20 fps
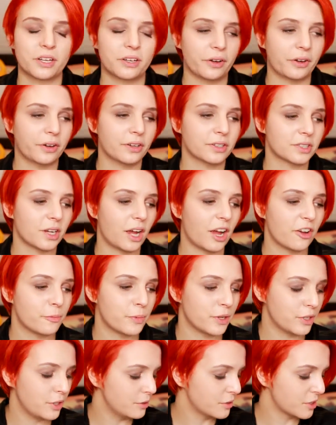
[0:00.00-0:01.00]
because
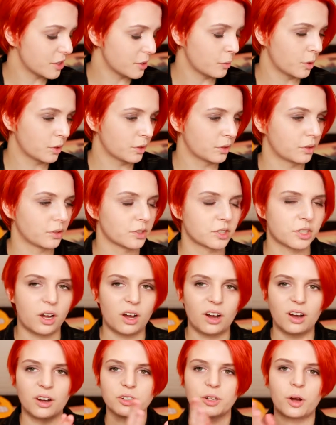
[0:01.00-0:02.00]
I've been using one of those
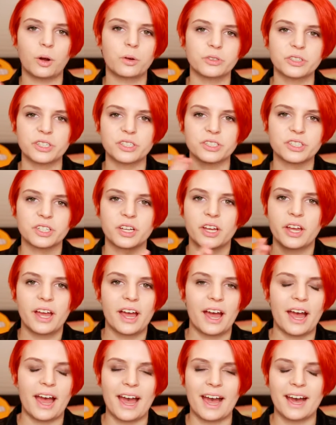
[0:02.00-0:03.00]
card holders,
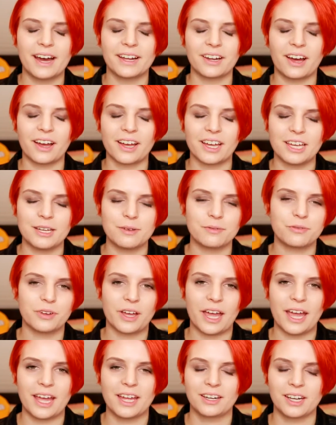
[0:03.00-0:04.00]
and I keep
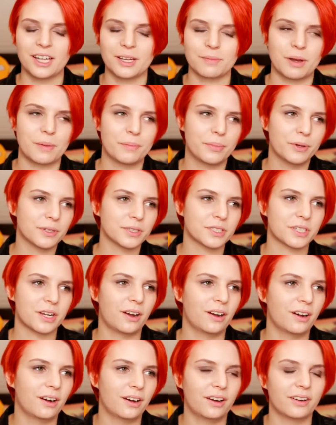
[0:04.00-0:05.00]
forgetting like my Boots
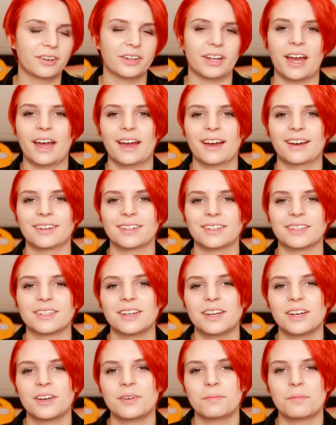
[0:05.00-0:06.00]
card and
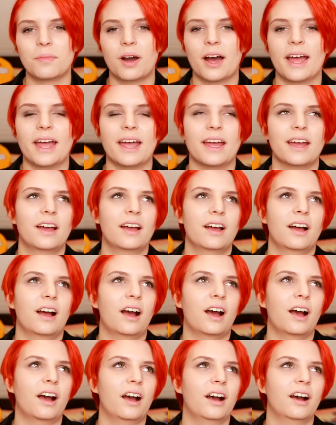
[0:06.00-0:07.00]
my
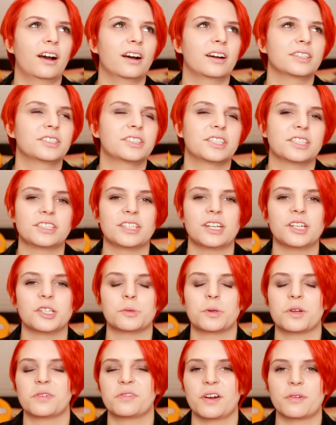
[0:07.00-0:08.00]
16
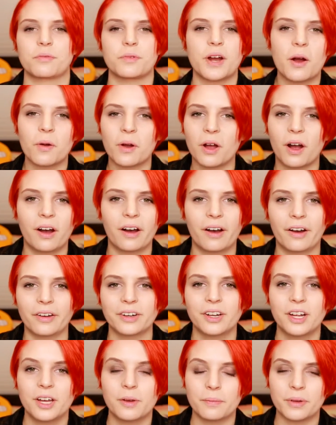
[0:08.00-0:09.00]
to 25 rail
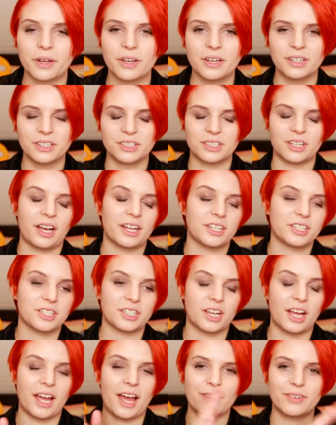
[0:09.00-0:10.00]
card, because I
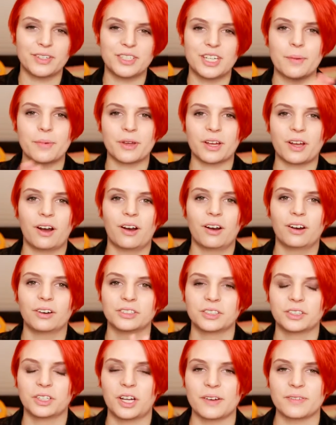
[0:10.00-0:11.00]
have a debit
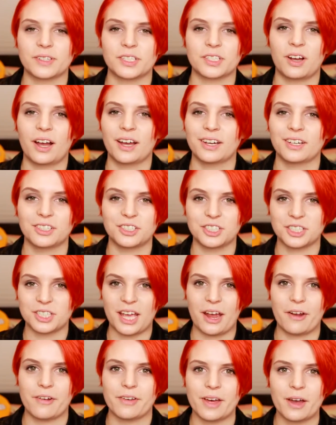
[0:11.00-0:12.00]
card on either side and I
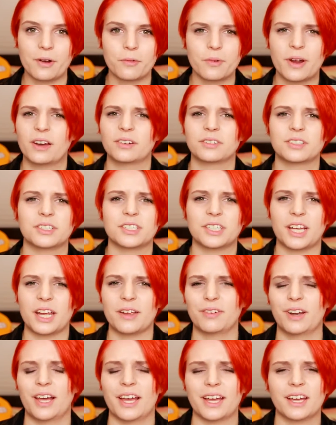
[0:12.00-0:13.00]
just carry that around to
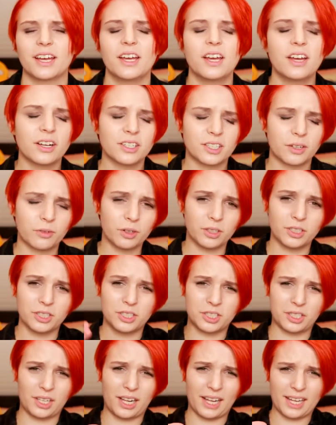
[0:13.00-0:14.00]
save, like, because I've got
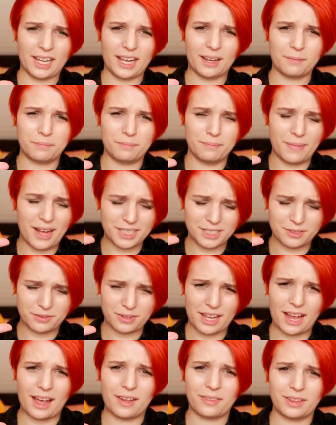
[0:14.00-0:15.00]
this like
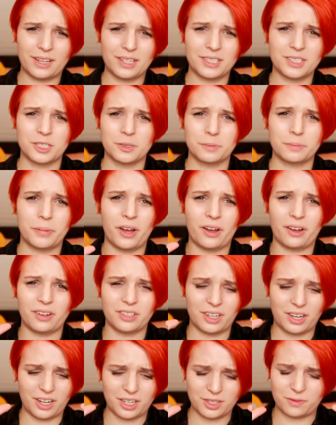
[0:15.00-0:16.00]
massive Cath Kidston
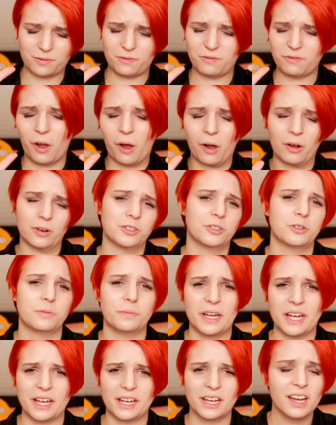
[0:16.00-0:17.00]
purse and it's far too
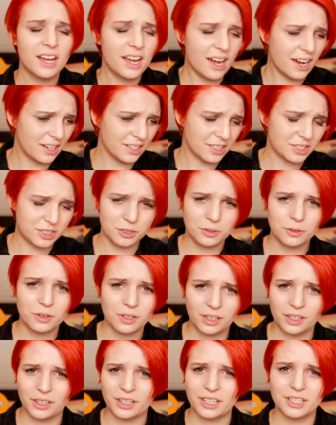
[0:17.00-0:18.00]
big and it's too
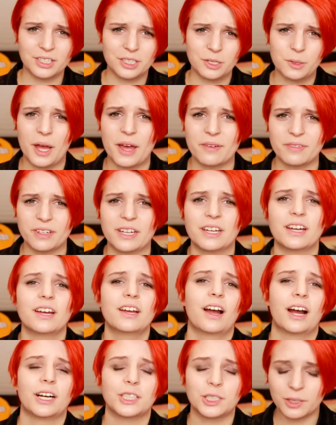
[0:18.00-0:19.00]
clunky, too heavy.
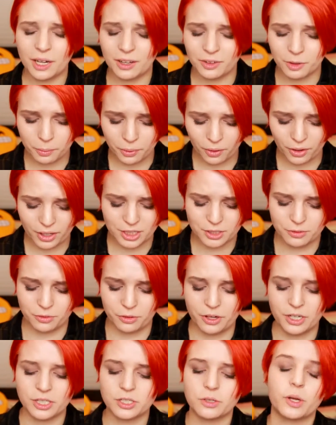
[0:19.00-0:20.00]
I don't have the pockets
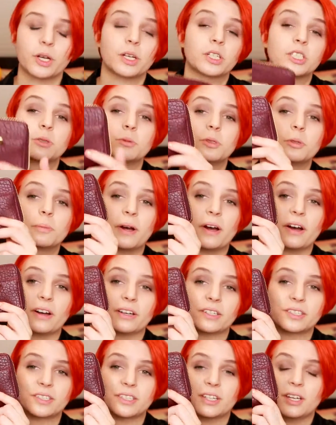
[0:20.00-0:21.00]
for it, so I got a small
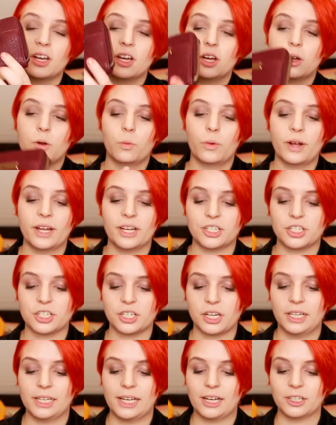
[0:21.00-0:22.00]
purse
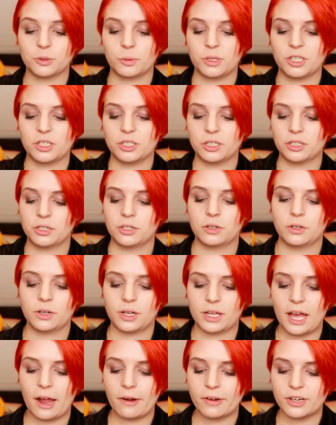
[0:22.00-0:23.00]
which allows me
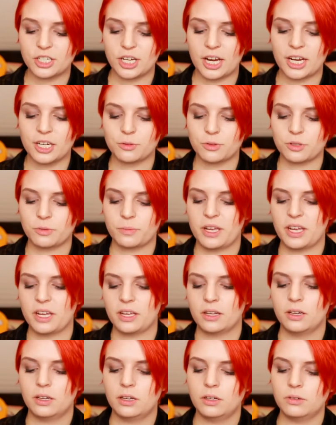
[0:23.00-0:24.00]
to carry change with
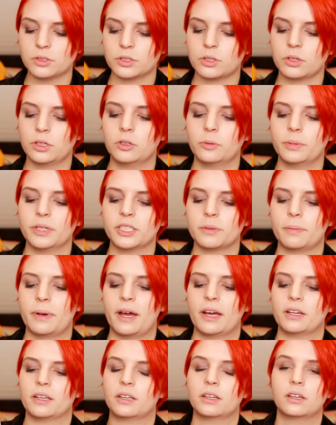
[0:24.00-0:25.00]
me. Oh, it's got little bits of
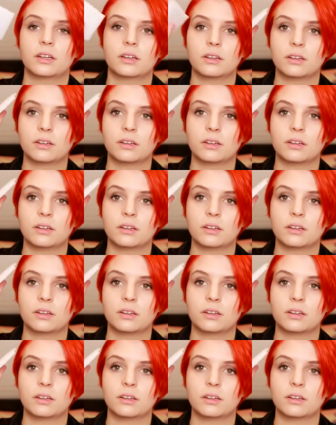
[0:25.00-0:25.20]
padding.